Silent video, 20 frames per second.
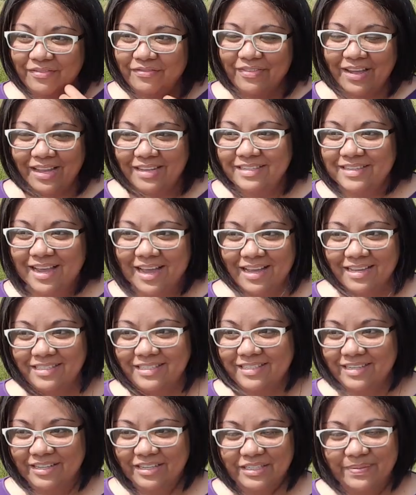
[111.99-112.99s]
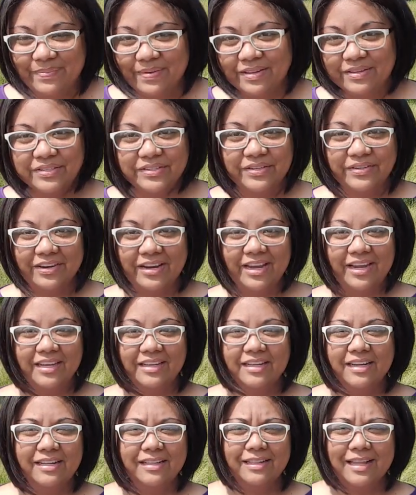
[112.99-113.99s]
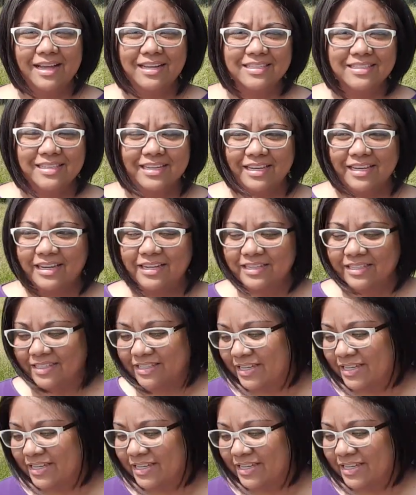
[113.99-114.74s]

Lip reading: fantastic, smells great, classics.